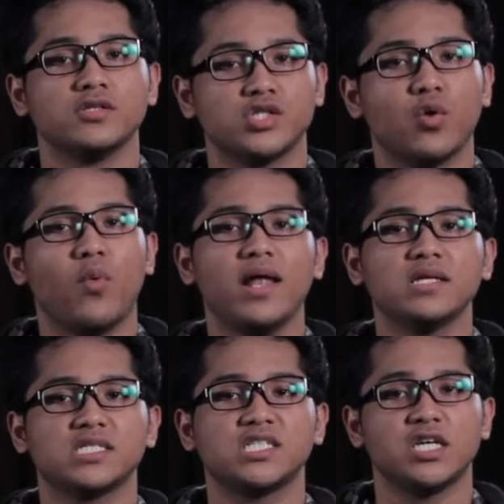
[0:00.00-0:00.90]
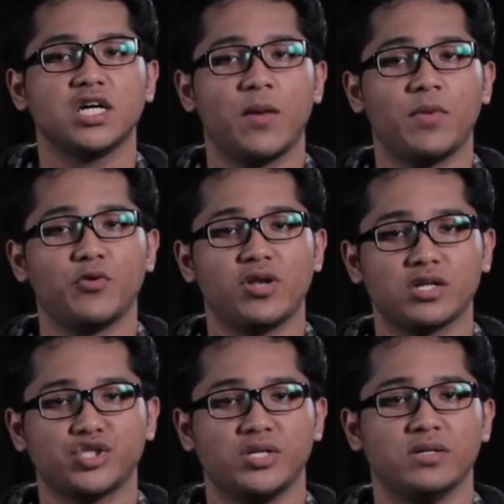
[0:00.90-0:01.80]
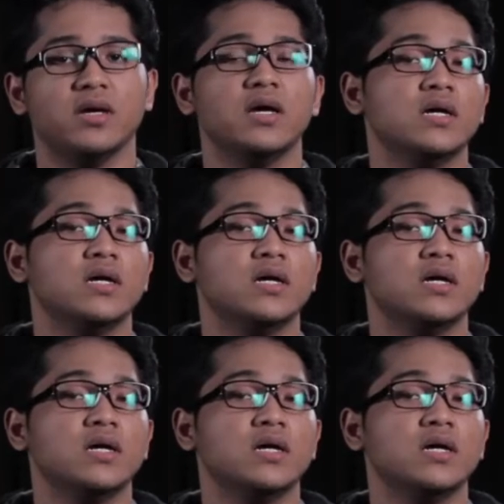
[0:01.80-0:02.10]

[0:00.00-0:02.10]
So what is a single camera production?